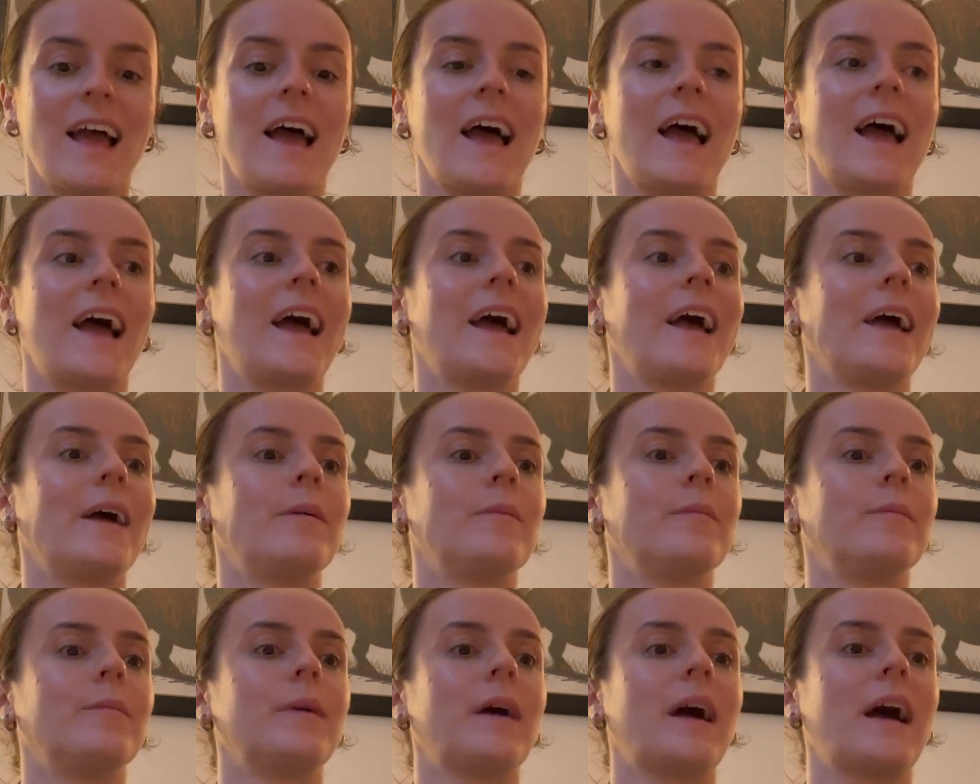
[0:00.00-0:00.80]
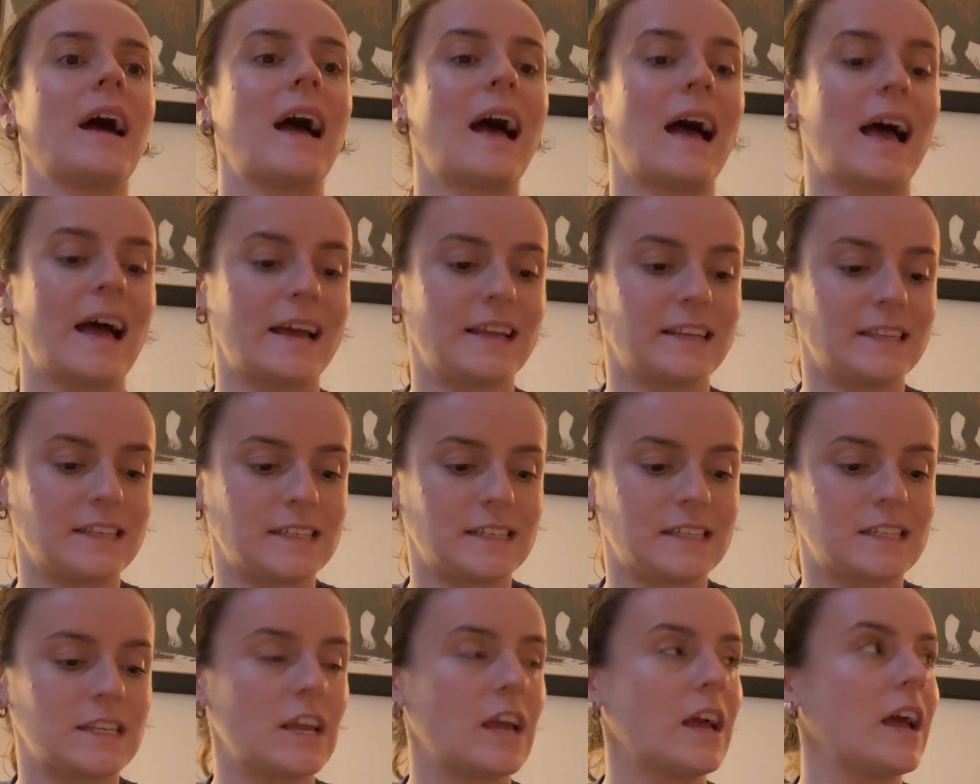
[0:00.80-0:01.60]

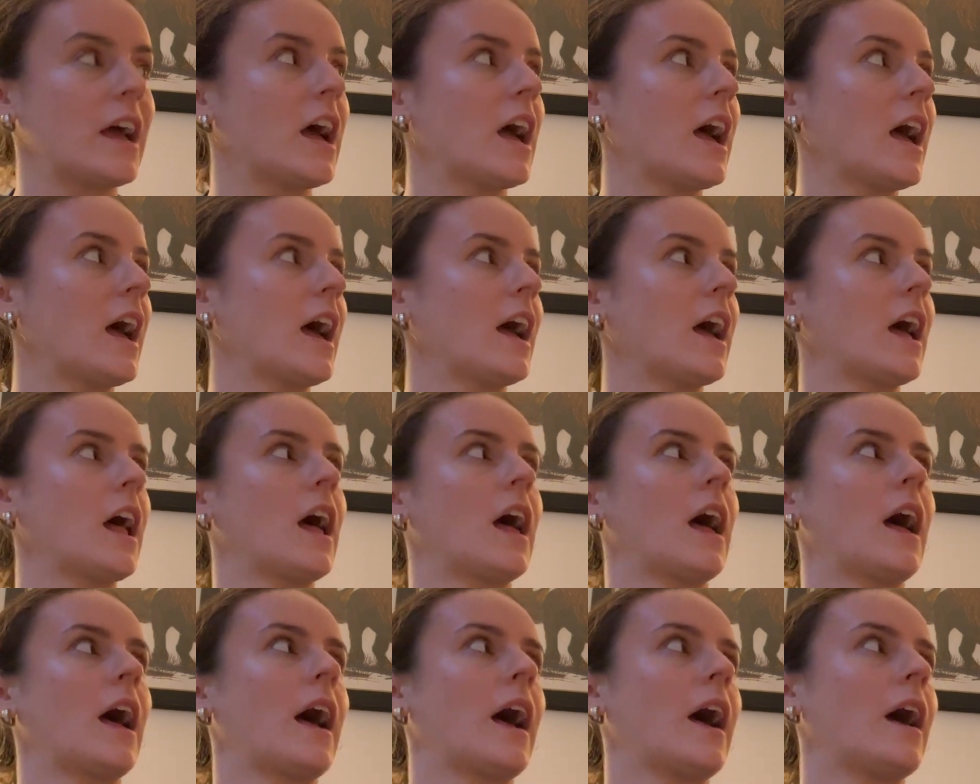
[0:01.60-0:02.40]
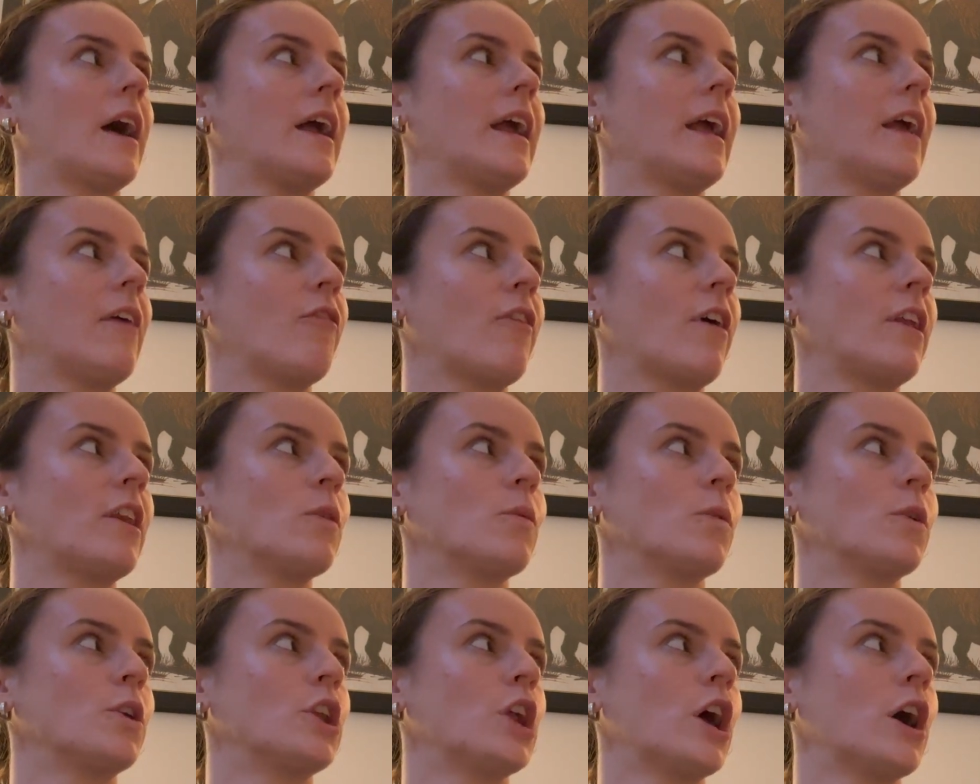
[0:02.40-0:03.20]
And if
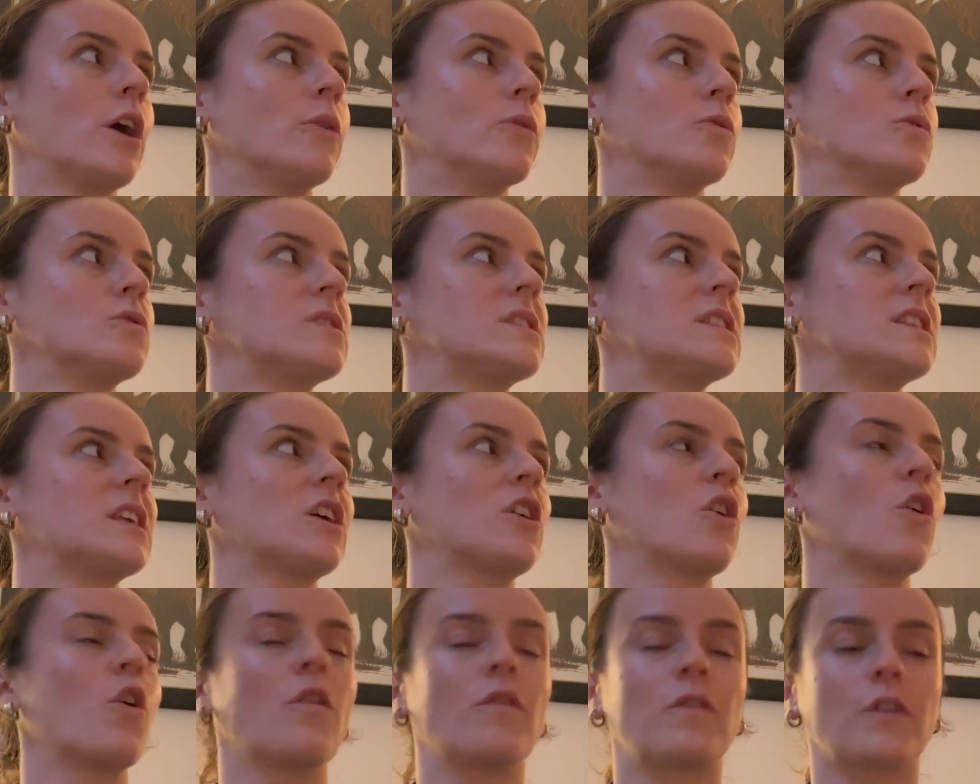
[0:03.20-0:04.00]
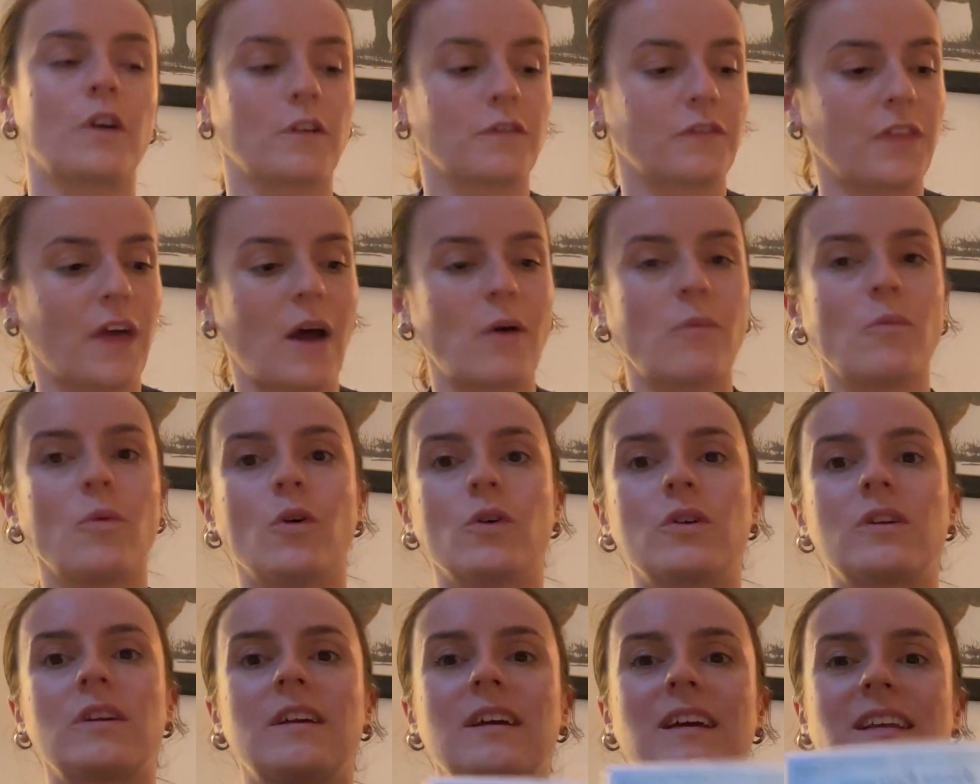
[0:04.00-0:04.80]
anyone knows the cover of that
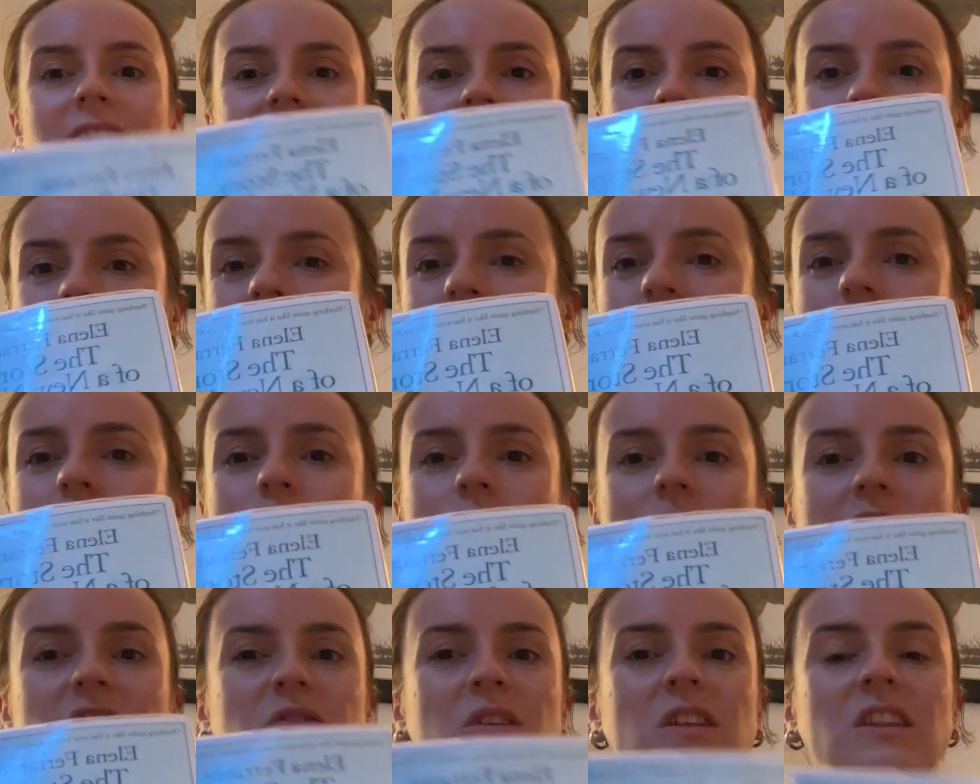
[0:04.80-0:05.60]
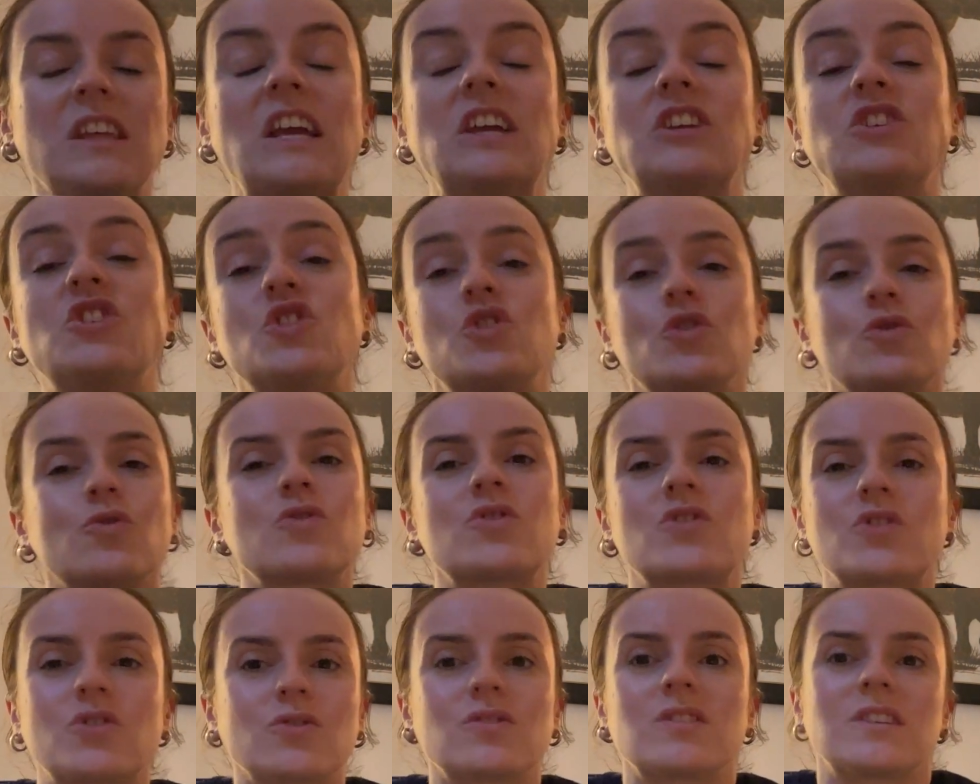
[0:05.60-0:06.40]
one, it's like the cover of this, it
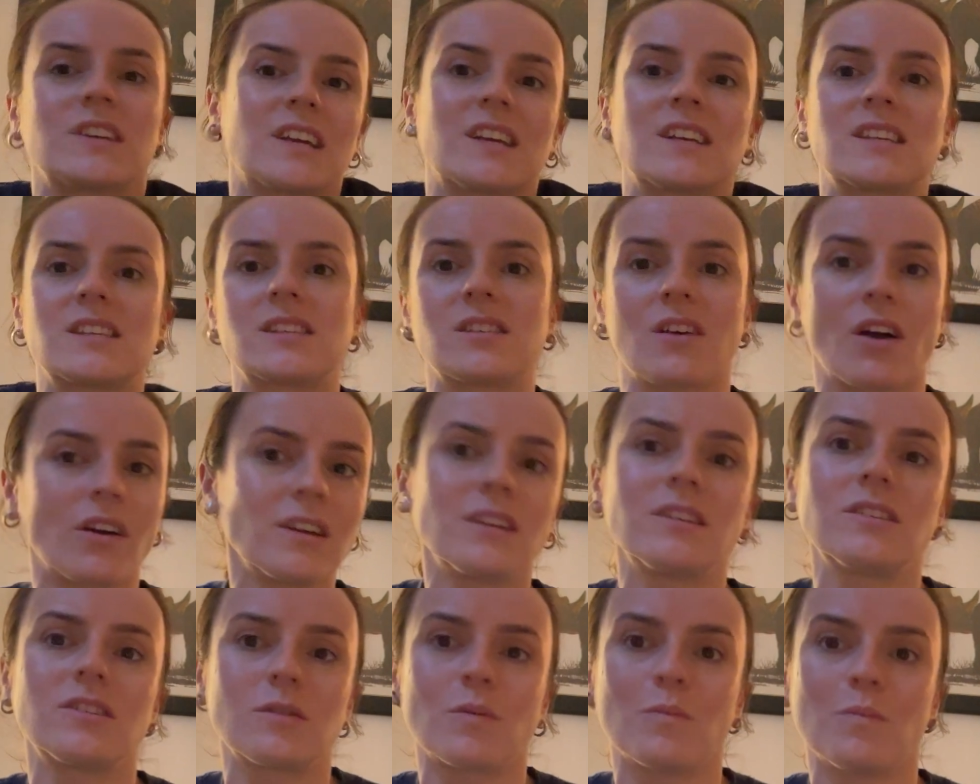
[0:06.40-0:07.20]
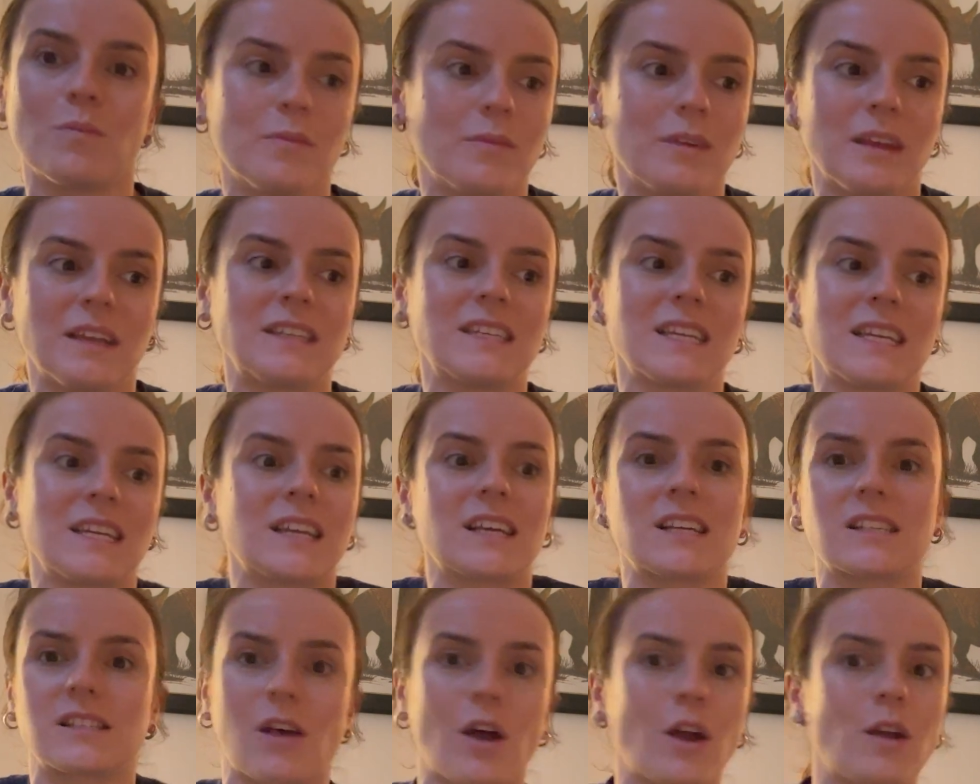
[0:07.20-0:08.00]
just didn't
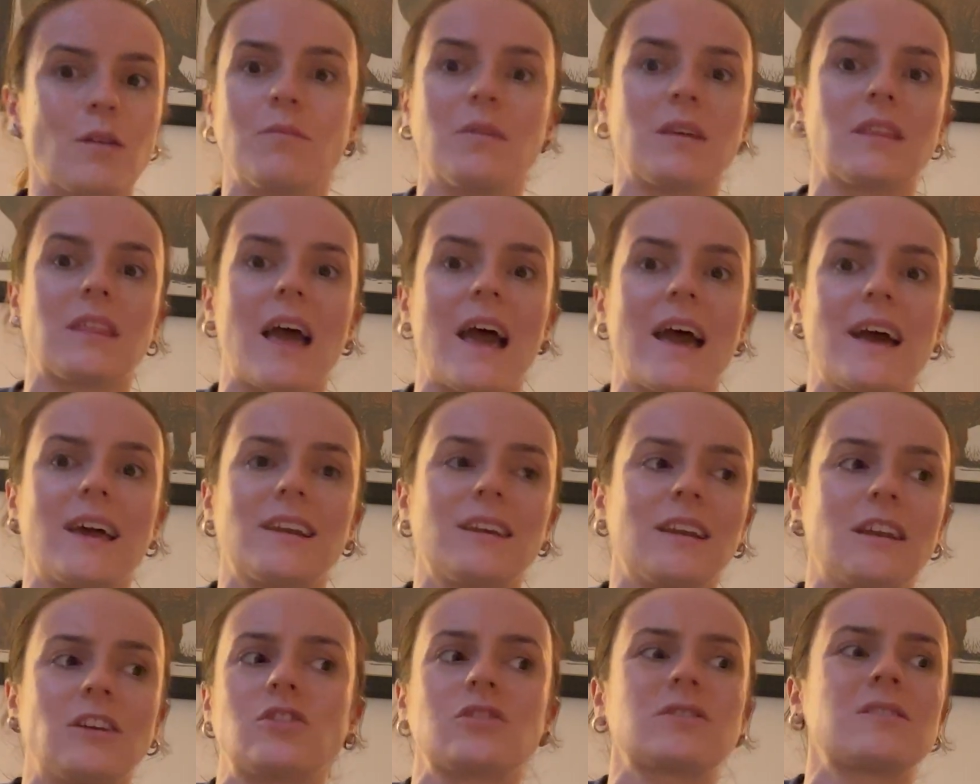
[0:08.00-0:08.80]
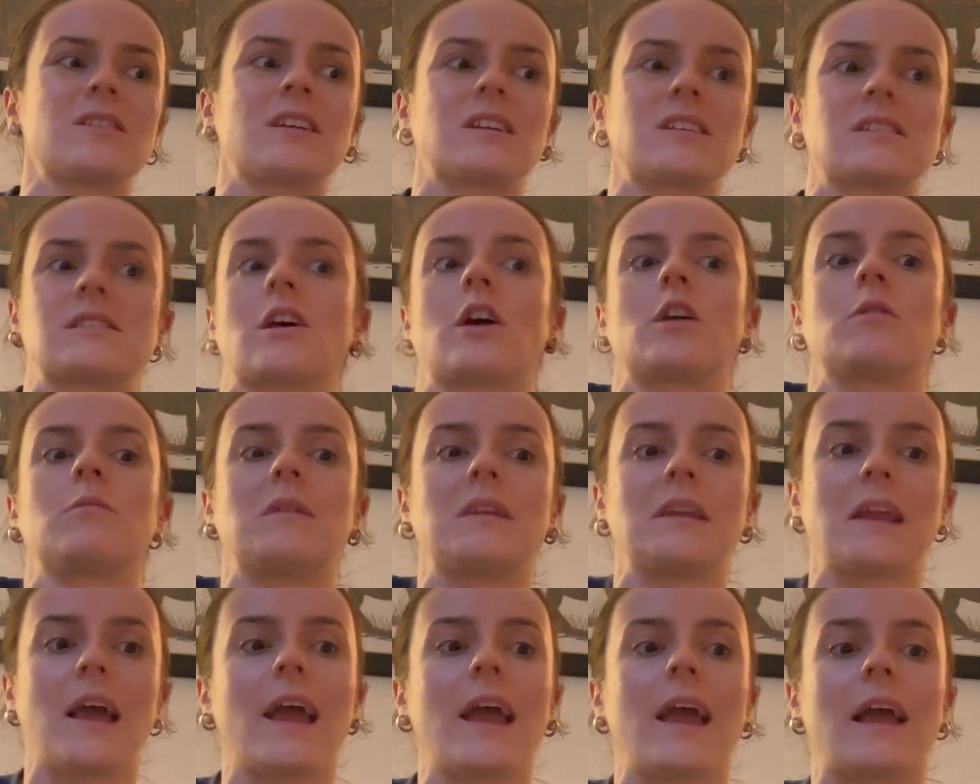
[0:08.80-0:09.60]
excite me then, it doesn't excite me
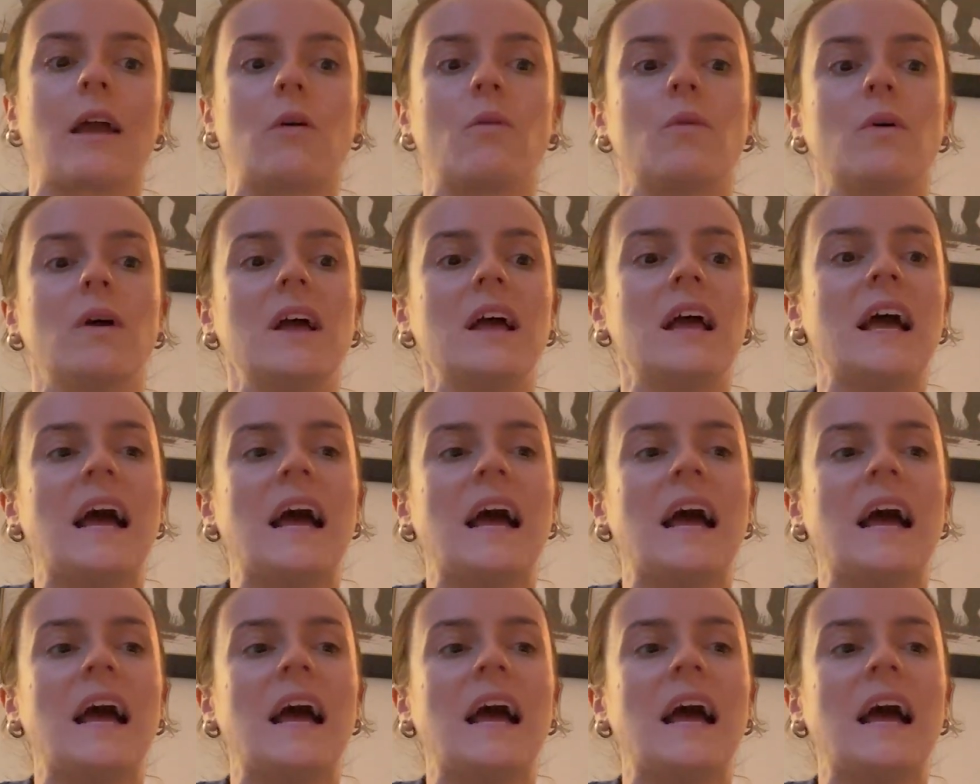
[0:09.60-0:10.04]
now.